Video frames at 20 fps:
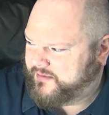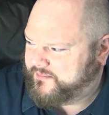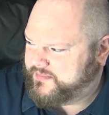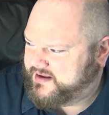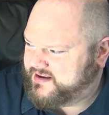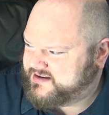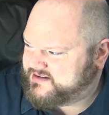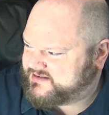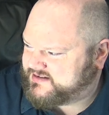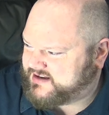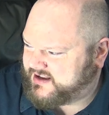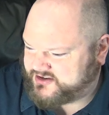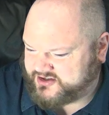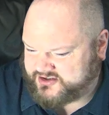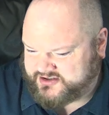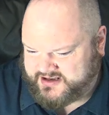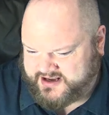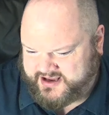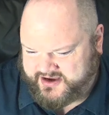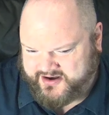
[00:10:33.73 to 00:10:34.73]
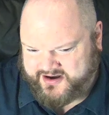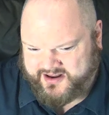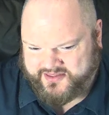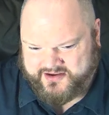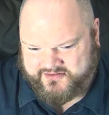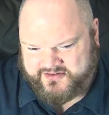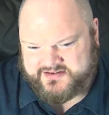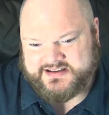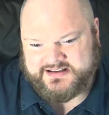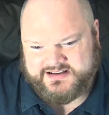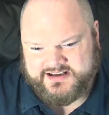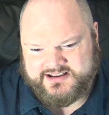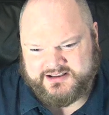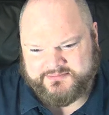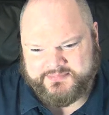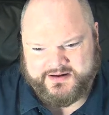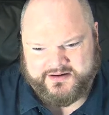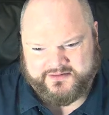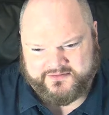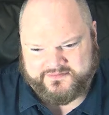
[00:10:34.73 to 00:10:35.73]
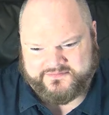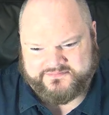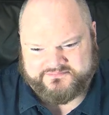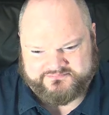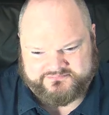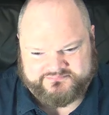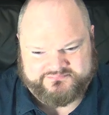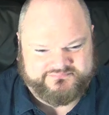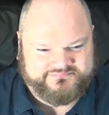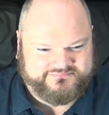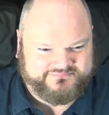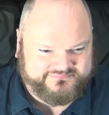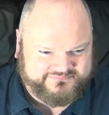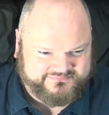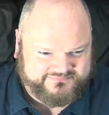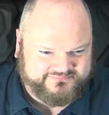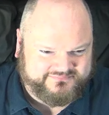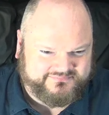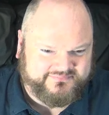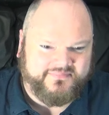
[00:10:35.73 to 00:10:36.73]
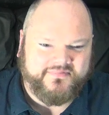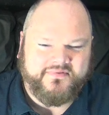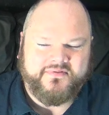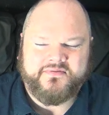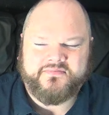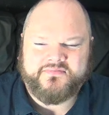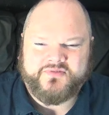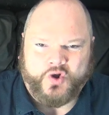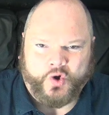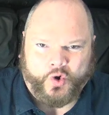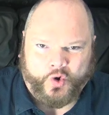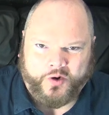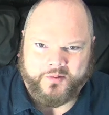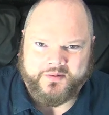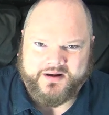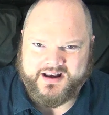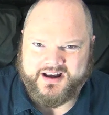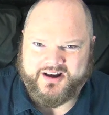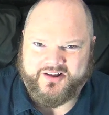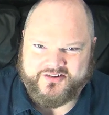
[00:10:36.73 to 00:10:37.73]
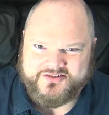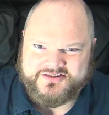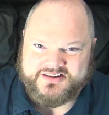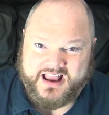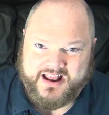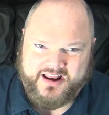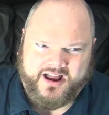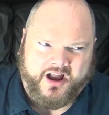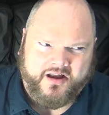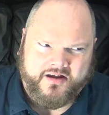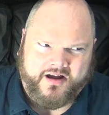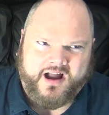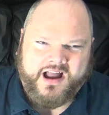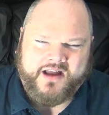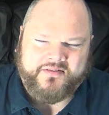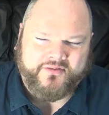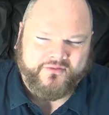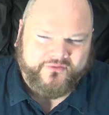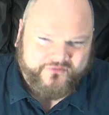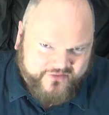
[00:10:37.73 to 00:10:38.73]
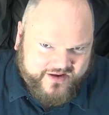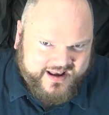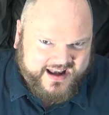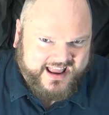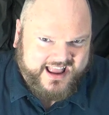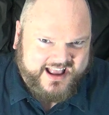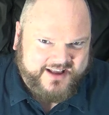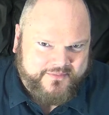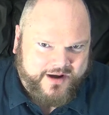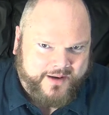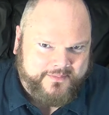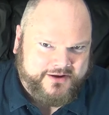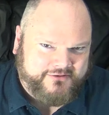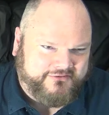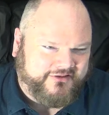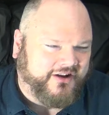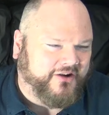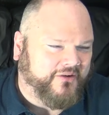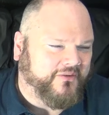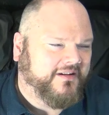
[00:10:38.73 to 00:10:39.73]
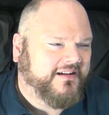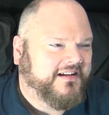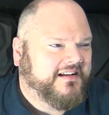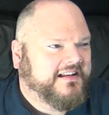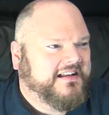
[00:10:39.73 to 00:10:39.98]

But it's, uh, just to let you know, there is a little bit of gore, and it looks. It, I, I had the feeling it might be real.